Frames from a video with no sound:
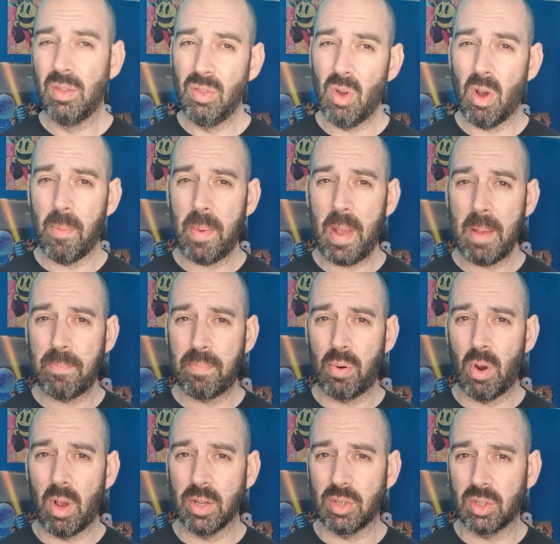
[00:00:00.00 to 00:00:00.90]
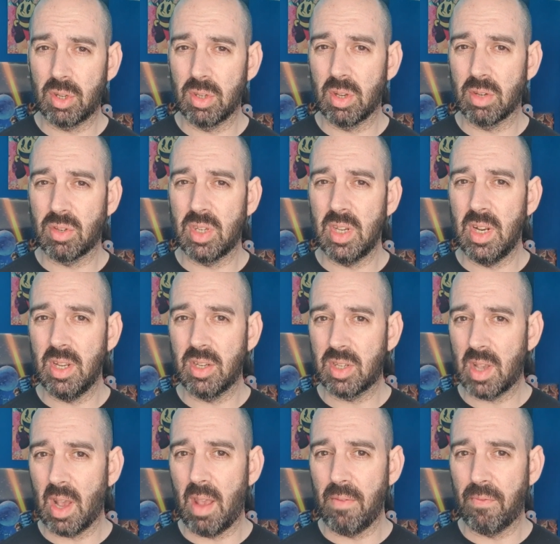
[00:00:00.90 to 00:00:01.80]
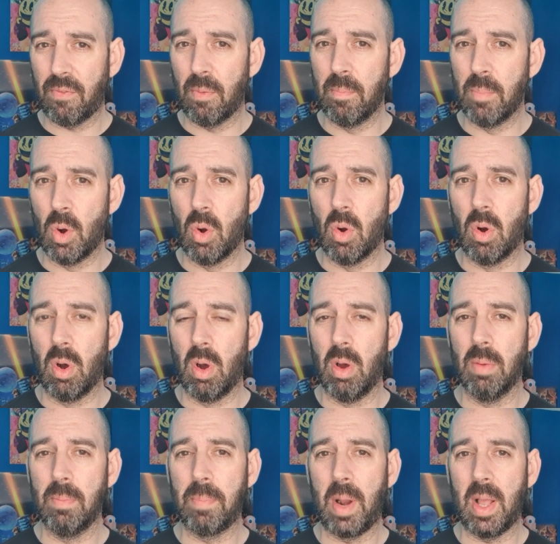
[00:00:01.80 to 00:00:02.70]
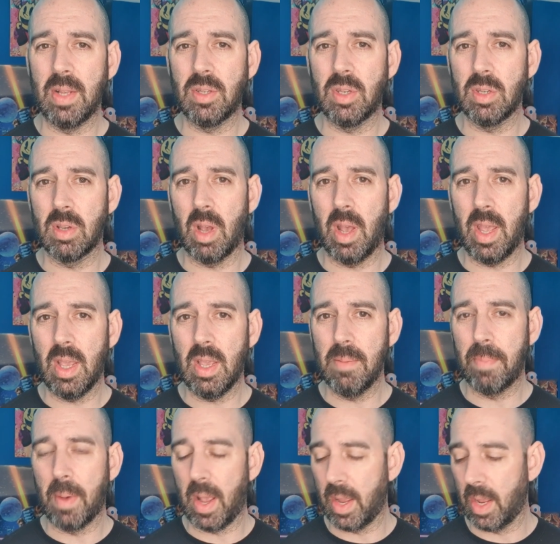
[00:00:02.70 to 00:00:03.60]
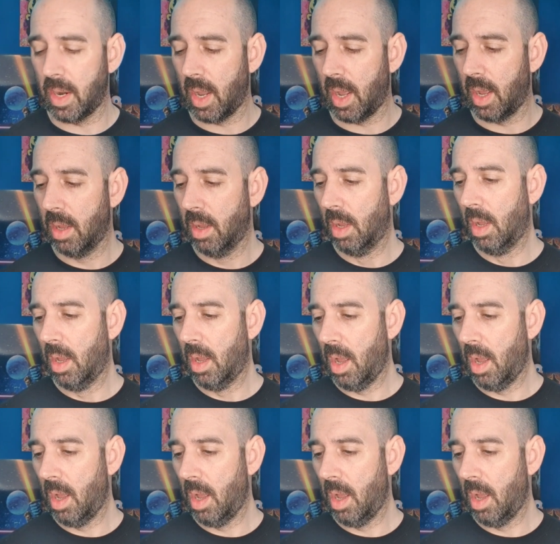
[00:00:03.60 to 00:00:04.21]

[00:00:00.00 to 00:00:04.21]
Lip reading: Not a bad price, because I've seen this game for more on places like eBay and that.